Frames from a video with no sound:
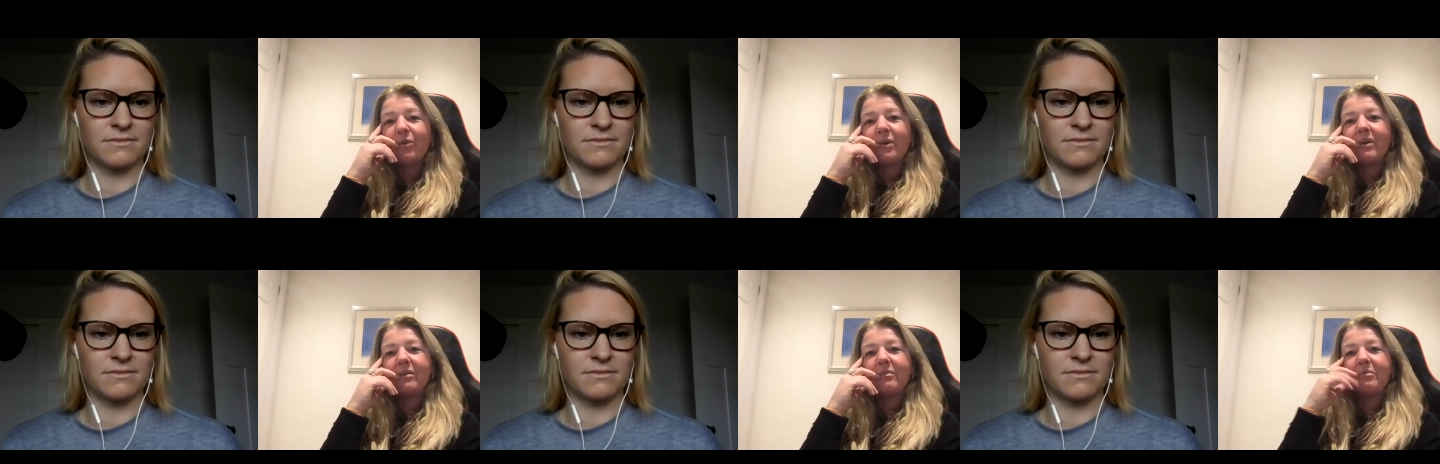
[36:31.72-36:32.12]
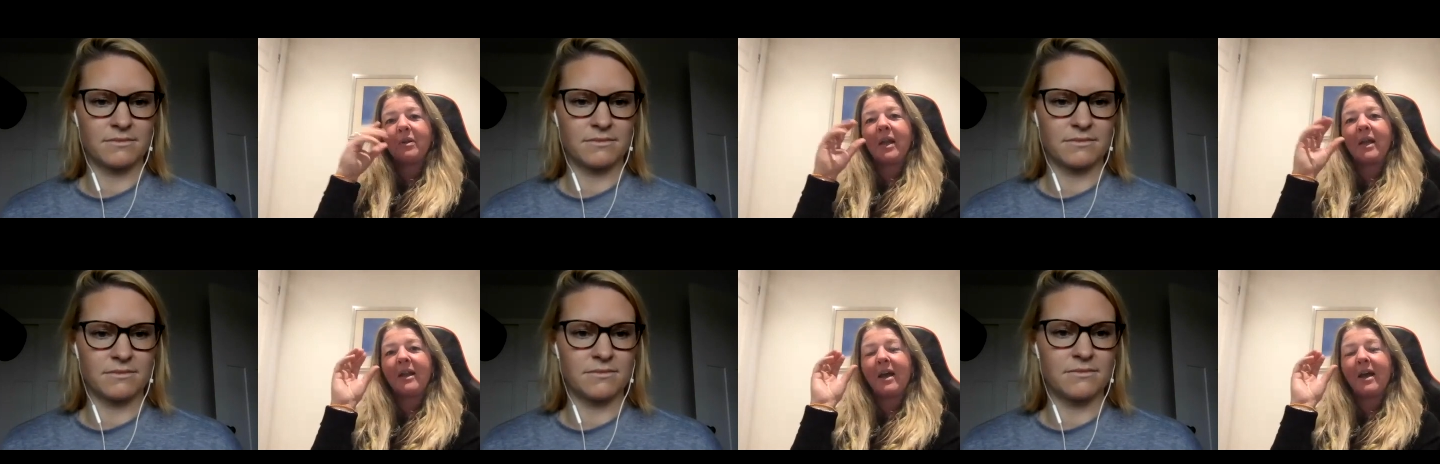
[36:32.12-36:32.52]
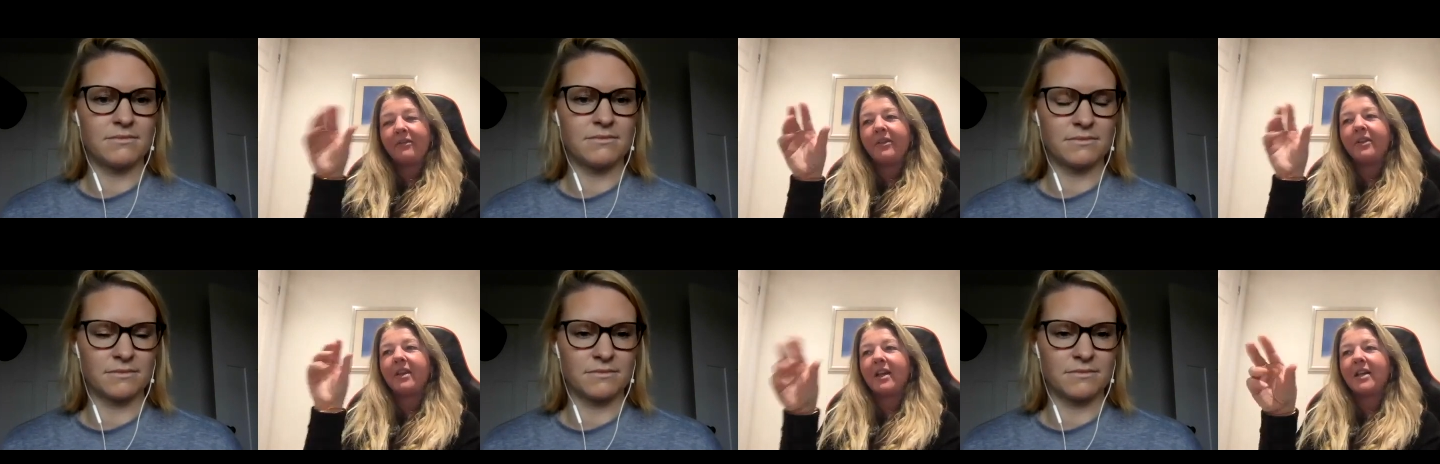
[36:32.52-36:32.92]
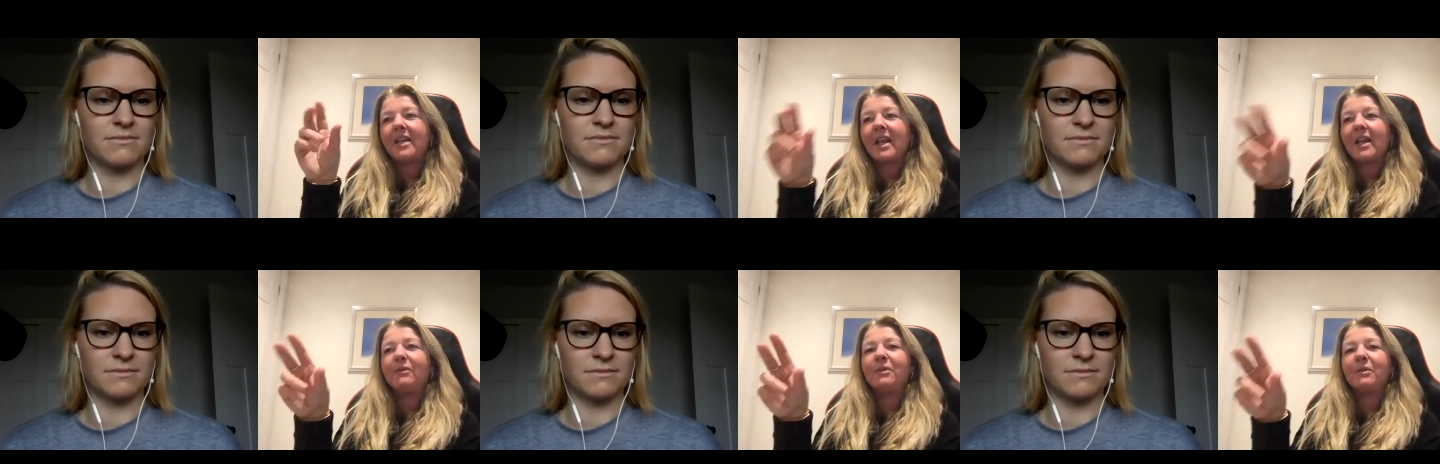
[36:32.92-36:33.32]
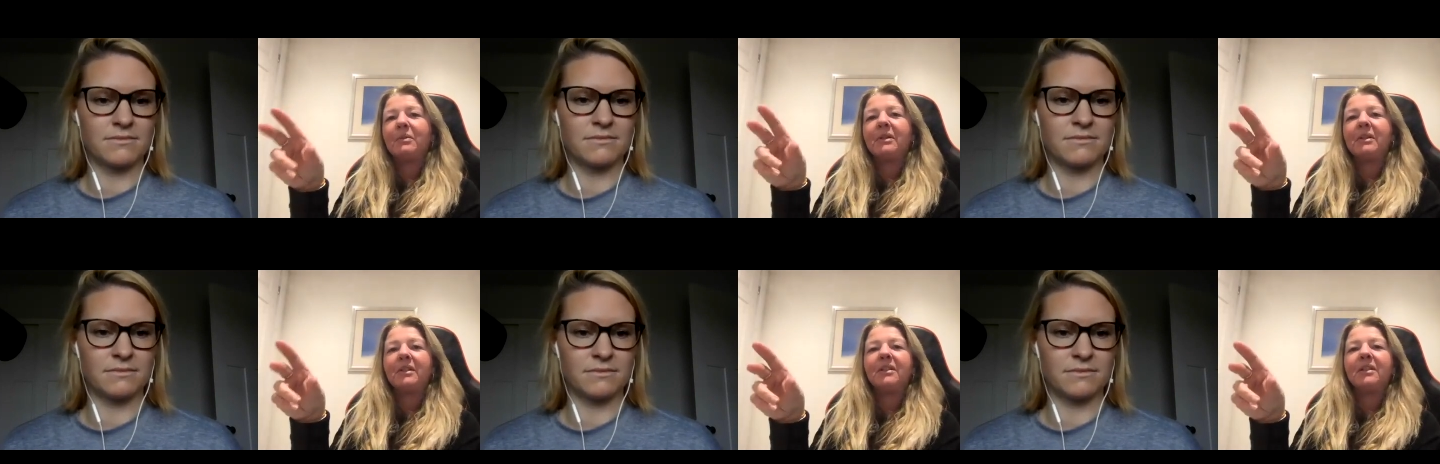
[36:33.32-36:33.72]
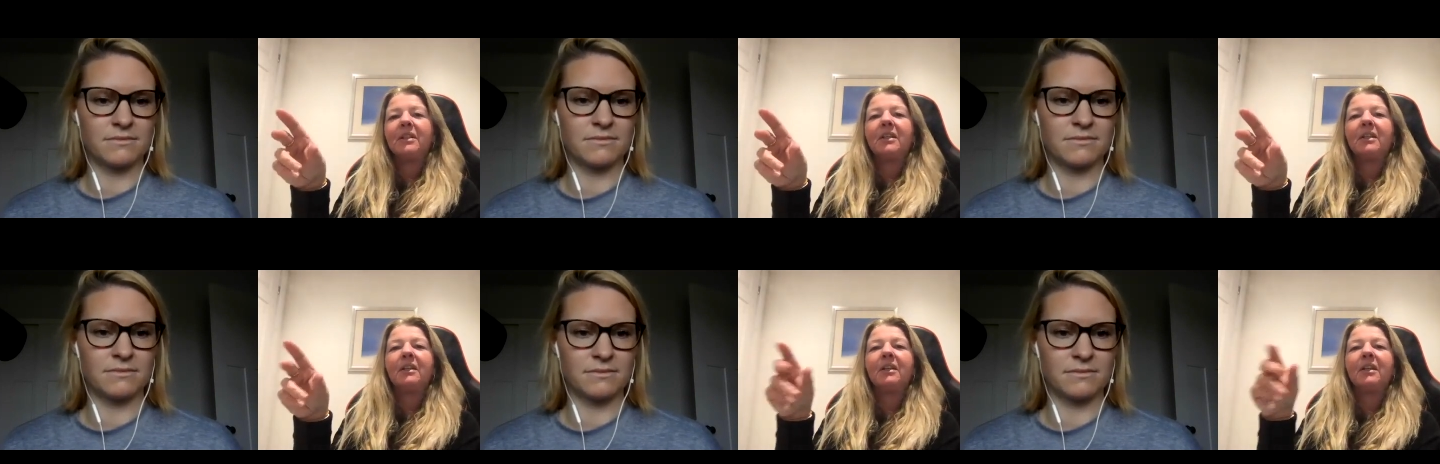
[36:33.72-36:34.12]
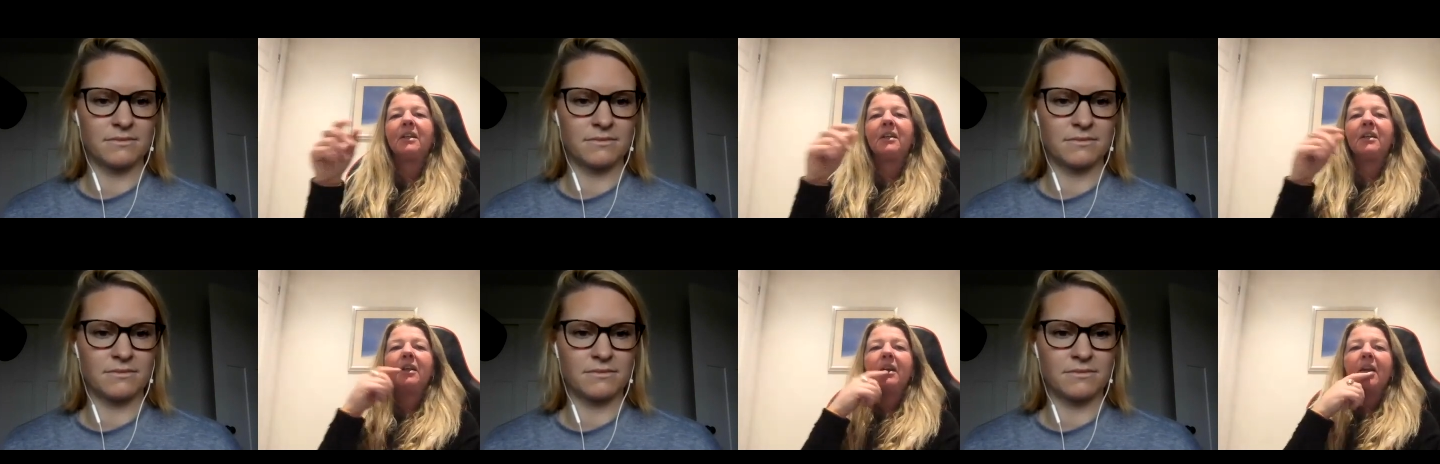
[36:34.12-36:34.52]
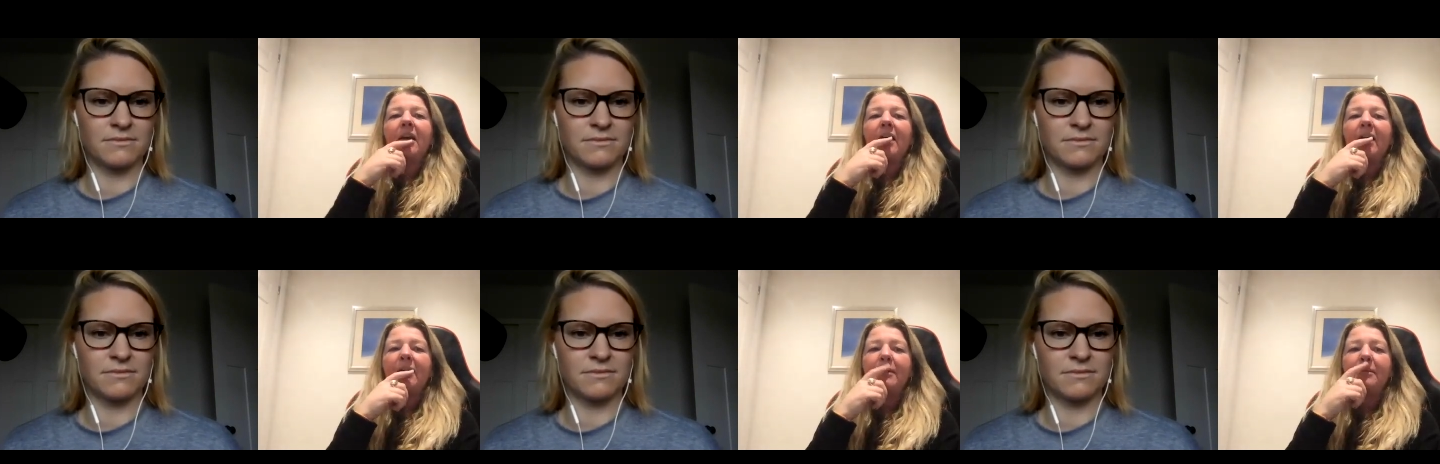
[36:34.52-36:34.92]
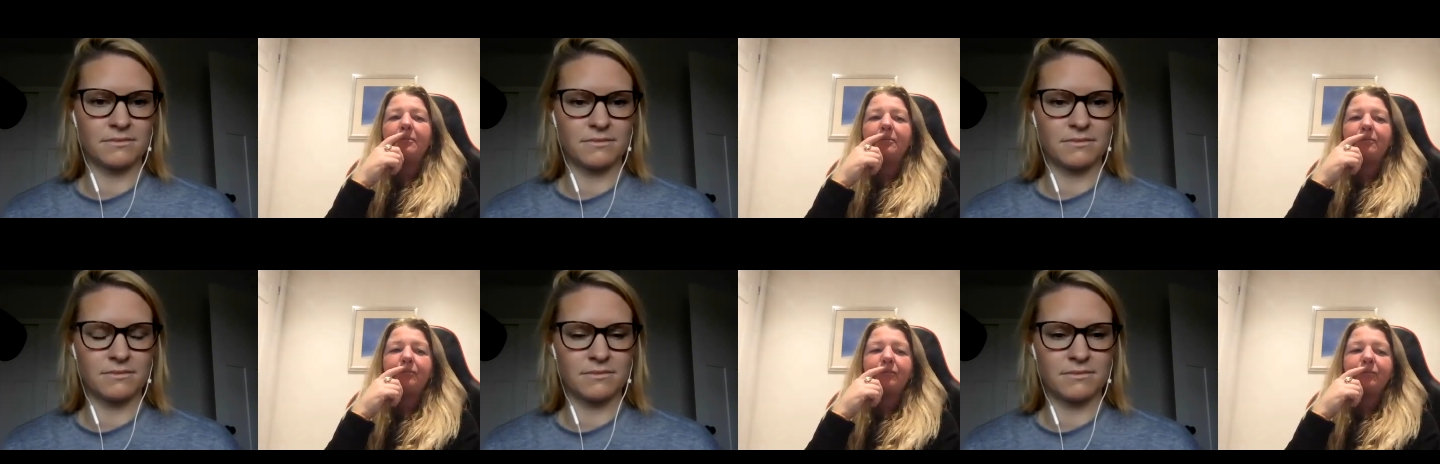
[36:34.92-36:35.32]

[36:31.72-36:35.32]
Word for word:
Speaker 1: with. And having that accountability um,